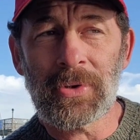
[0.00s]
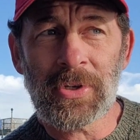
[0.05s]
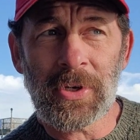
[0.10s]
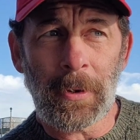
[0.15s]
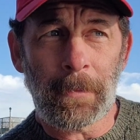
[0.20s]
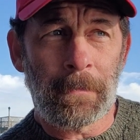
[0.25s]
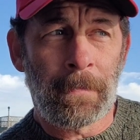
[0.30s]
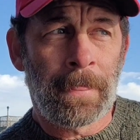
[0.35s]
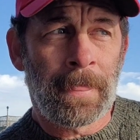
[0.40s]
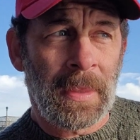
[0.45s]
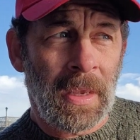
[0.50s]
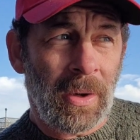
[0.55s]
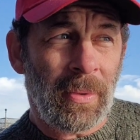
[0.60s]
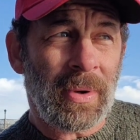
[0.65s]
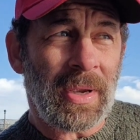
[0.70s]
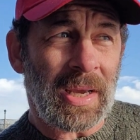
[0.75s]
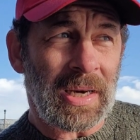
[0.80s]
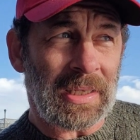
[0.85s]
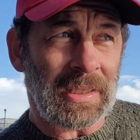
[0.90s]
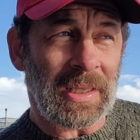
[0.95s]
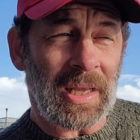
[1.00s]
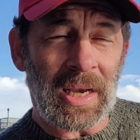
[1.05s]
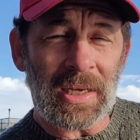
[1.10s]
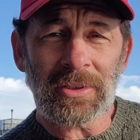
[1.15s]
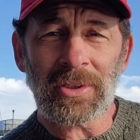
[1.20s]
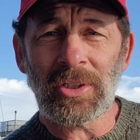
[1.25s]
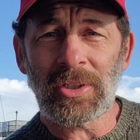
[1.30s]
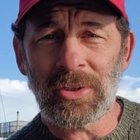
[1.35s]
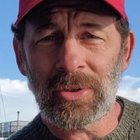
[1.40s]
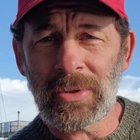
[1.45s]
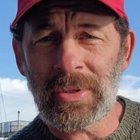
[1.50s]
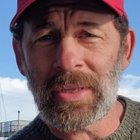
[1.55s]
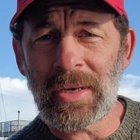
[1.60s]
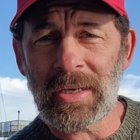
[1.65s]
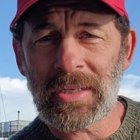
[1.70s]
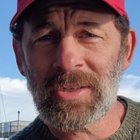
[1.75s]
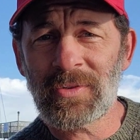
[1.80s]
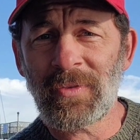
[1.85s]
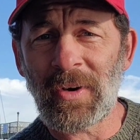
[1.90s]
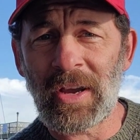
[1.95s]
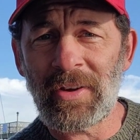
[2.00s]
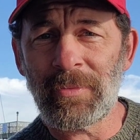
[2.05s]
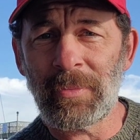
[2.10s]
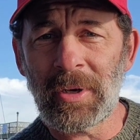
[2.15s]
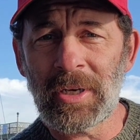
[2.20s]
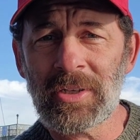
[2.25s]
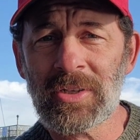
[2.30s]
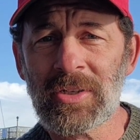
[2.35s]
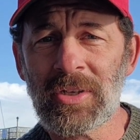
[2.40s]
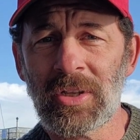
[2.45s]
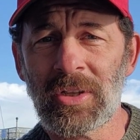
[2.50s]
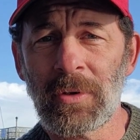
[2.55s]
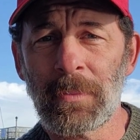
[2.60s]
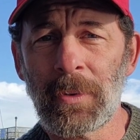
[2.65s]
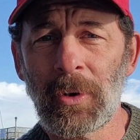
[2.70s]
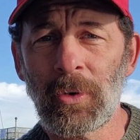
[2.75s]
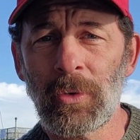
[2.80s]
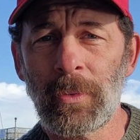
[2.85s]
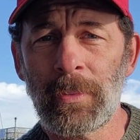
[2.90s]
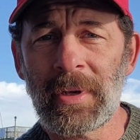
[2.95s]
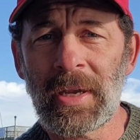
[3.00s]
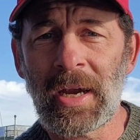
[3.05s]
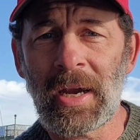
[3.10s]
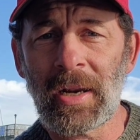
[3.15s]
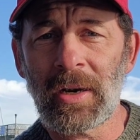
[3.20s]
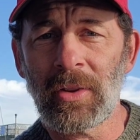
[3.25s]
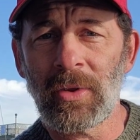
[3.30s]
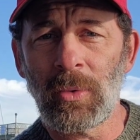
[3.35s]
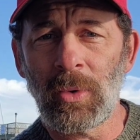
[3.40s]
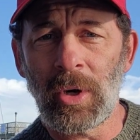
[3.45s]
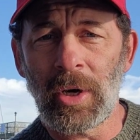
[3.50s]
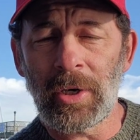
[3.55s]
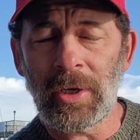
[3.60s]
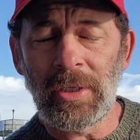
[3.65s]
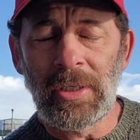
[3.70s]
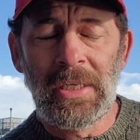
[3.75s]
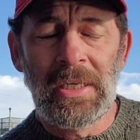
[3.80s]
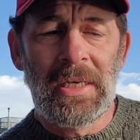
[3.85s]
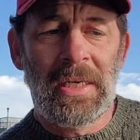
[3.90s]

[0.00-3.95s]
So we got a lot to do in the next 5 months that the boat will be out of the water,